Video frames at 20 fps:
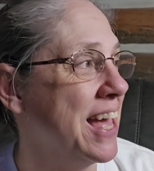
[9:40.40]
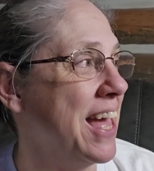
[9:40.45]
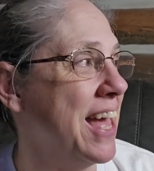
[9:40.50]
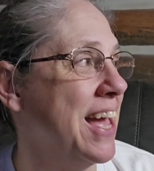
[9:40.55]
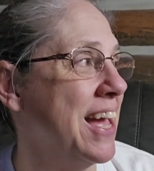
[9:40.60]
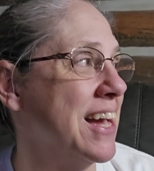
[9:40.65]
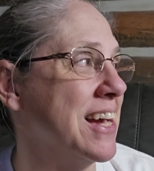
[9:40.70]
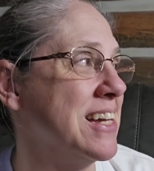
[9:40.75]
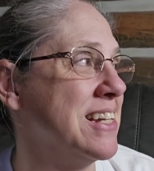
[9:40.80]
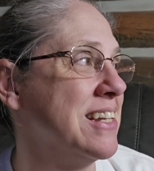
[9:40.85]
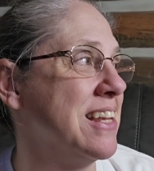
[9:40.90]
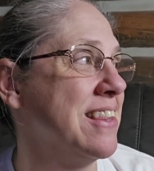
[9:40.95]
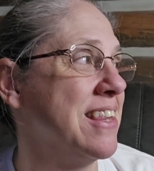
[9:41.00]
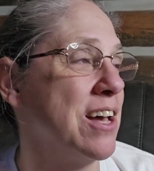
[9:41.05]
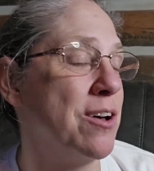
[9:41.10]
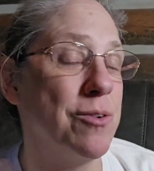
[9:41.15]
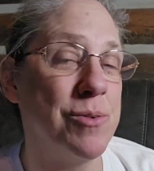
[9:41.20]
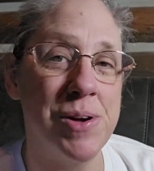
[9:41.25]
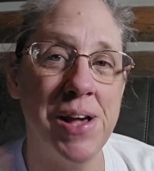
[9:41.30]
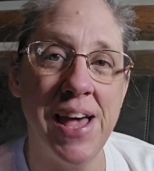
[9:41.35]
and
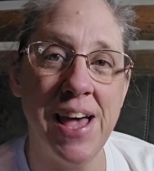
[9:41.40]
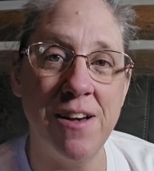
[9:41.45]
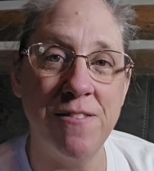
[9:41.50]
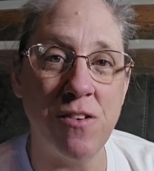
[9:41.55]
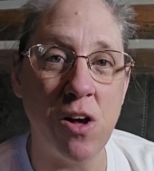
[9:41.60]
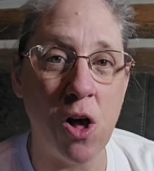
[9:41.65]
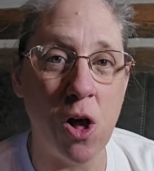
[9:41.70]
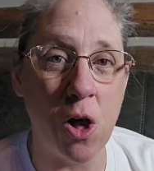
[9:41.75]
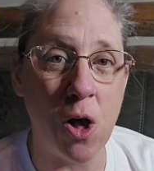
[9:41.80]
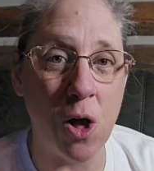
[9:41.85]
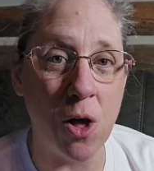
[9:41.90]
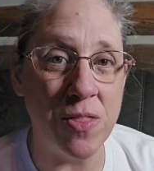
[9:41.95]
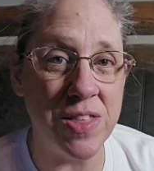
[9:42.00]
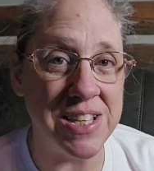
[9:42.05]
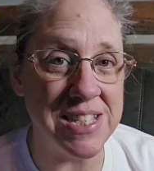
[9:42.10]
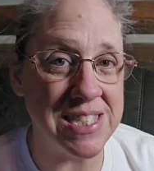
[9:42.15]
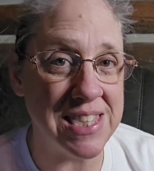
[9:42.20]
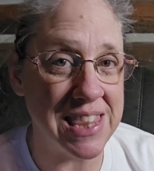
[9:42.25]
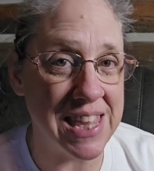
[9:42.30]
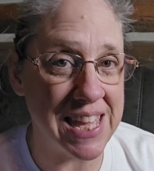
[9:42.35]
they will have all
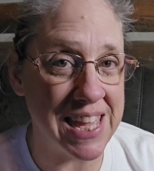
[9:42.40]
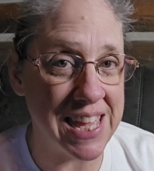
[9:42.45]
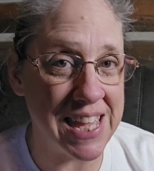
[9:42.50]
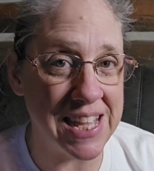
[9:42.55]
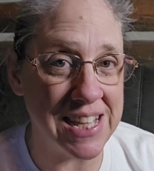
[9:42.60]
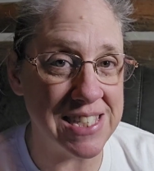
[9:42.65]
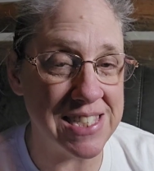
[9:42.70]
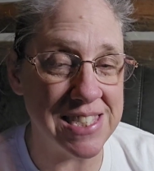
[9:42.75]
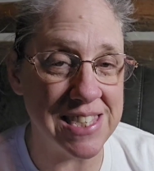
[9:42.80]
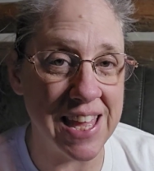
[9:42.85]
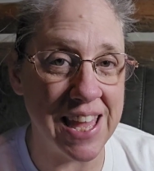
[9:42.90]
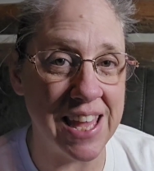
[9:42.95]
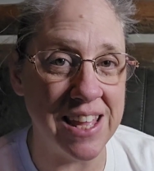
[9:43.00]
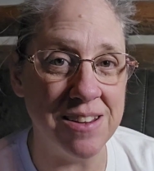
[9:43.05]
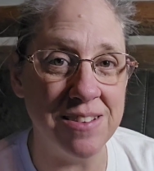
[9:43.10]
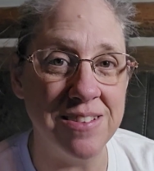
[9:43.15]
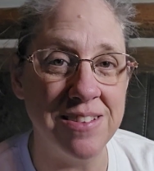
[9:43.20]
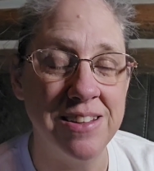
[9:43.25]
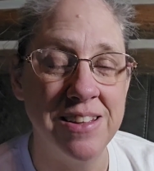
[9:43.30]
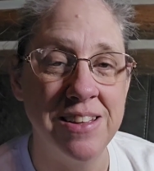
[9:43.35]
the things
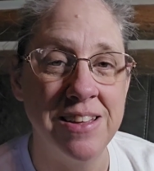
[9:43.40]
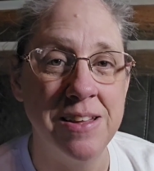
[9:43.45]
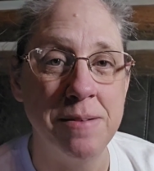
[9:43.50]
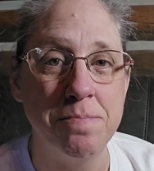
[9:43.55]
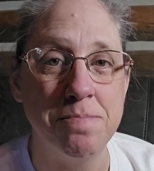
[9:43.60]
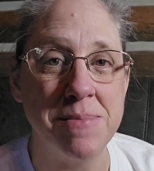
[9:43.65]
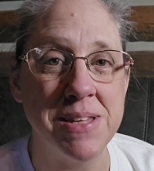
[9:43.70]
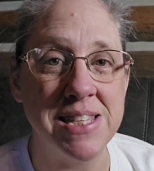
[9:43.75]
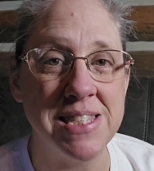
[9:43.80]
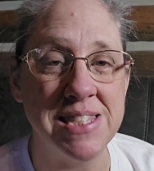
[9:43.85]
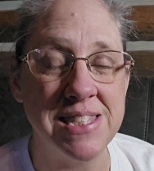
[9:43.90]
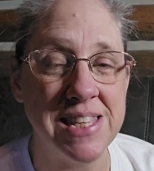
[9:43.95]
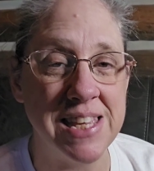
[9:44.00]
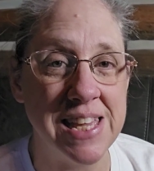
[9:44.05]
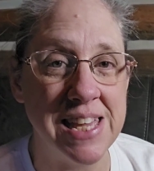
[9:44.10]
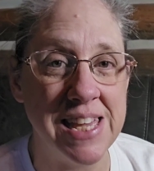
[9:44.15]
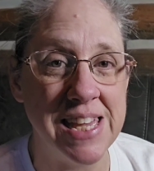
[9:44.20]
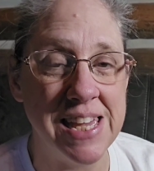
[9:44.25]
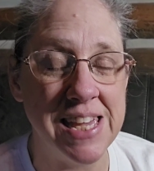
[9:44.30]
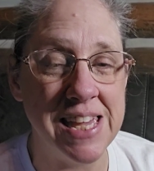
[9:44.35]
that
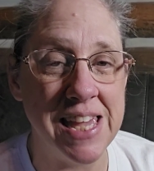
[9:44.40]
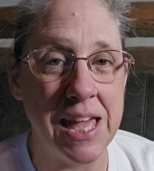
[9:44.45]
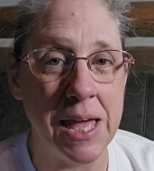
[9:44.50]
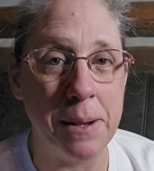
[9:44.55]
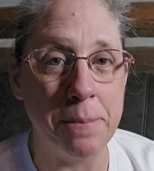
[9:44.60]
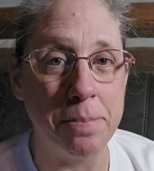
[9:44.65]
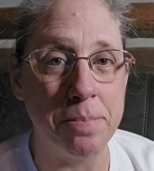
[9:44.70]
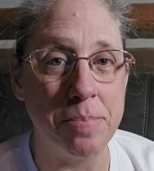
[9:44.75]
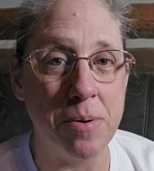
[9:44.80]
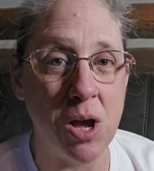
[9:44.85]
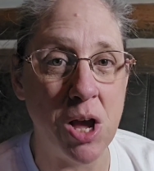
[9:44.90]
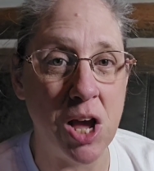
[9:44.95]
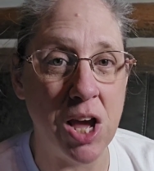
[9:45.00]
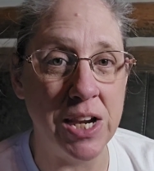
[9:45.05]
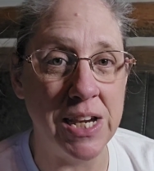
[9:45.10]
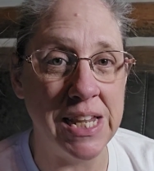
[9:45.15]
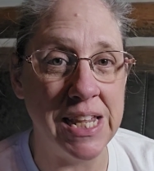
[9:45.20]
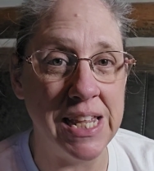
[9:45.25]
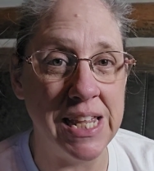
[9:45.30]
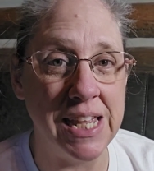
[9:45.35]
Missy and
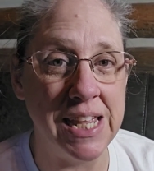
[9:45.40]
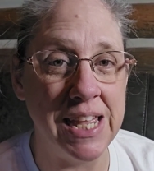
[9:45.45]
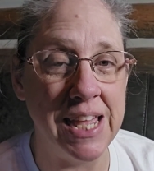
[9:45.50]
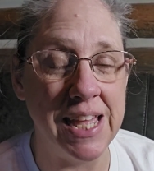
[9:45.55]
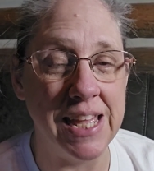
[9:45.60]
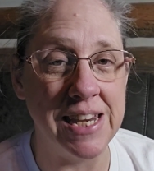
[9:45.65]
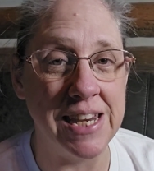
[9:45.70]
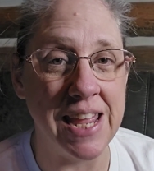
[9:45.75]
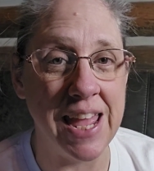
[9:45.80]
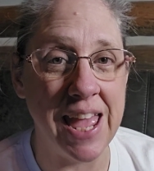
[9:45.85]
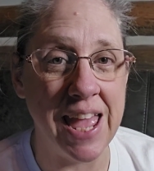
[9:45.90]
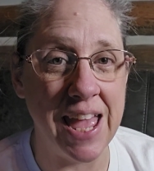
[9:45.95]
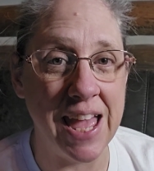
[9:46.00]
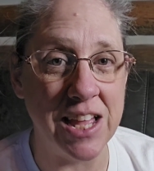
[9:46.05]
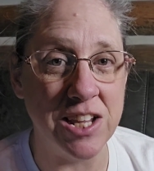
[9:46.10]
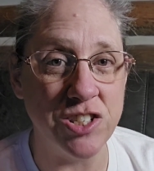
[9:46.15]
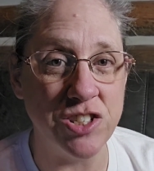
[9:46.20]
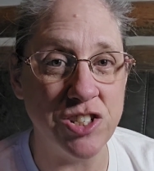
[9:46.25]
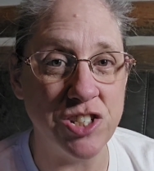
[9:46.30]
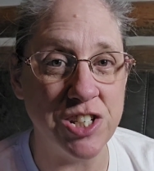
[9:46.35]
Bonnie and
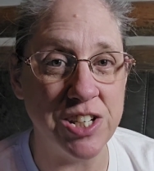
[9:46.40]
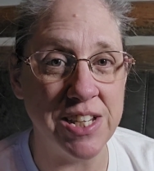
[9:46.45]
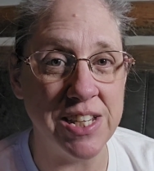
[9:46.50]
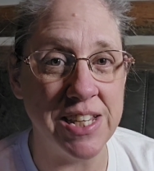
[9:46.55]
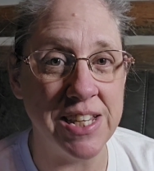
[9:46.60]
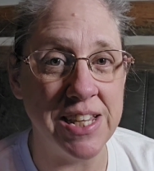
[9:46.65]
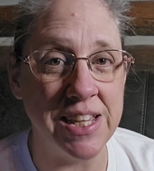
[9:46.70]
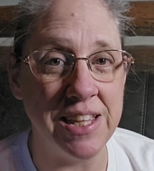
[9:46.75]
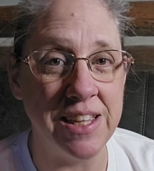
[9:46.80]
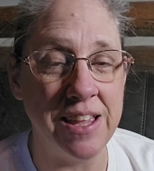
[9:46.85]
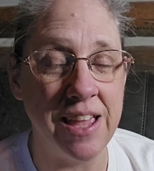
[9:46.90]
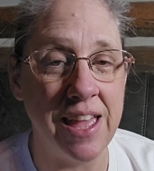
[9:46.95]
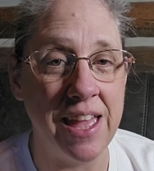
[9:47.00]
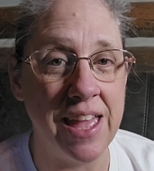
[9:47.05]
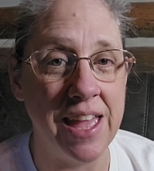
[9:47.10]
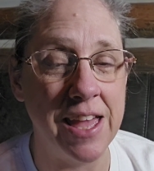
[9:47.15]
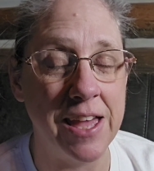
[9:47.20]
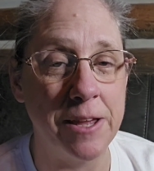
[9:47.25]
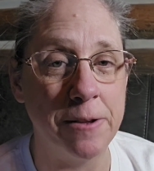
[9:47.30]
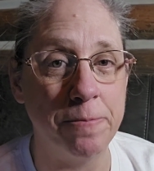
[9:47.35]
Angie
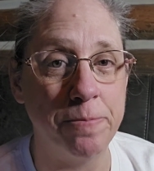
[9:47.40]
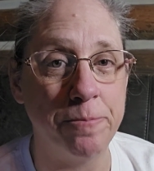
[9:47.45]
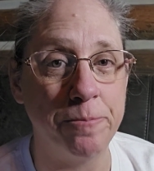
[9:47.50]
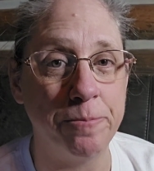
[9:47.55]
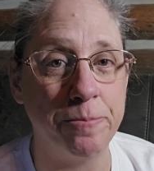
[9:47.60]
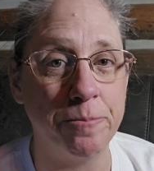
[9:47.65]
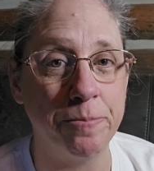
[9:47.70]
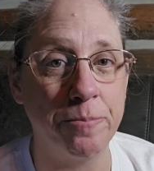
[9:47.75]
and